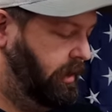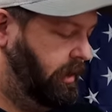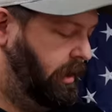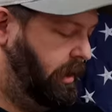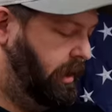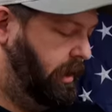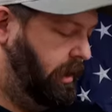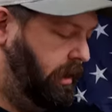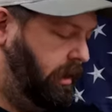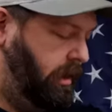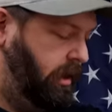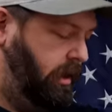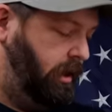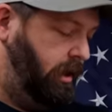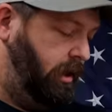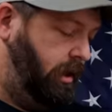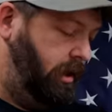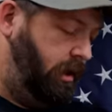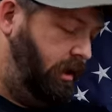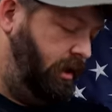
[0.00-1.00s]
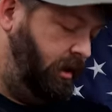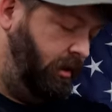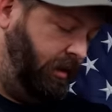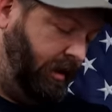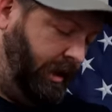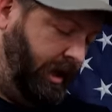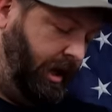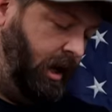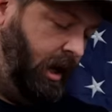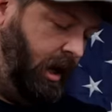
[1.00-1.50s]
The auto mode.
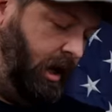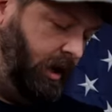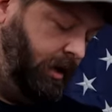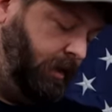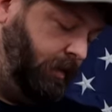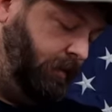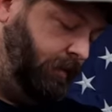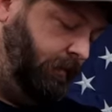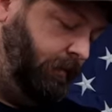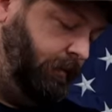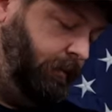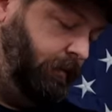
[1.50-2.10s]
Yeah, auto.